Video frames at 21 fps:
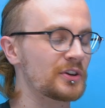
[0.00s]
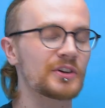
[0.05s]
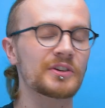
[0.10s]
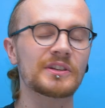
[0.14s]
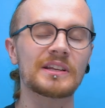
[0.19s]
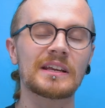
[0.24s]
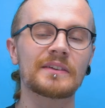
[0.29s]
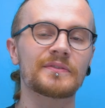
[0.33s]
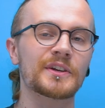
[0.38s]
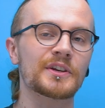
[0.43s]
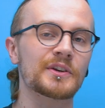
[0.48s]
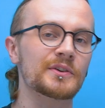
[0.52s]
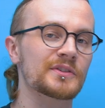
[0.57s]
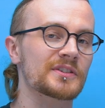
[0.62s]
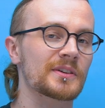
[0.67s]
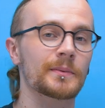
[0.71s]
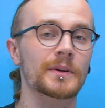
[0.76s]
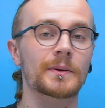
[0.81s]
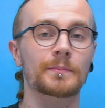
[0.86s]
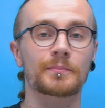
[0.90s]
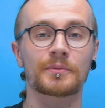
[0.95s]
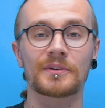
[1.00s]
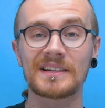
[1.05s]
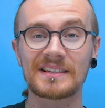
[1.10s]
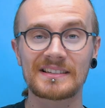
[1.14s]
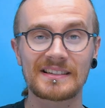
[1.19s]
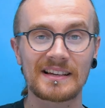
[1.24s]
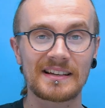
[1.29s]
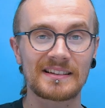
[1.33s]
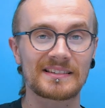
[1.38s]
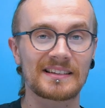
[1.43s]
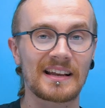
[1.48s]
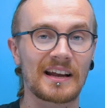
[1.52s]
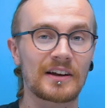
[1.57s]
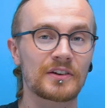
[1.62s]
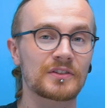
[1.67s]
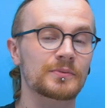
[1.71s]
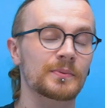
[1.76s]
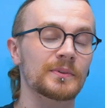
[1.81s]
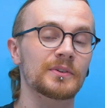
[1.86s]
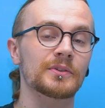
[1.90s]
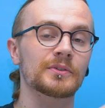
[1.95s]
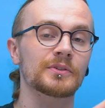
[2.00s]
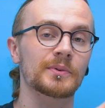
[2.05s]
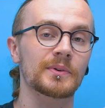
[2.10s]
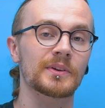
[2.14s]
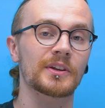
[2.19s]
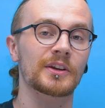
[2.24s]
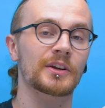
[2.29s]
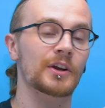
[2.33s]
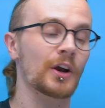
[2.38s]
you can either use some of the preset sounds when you're doing the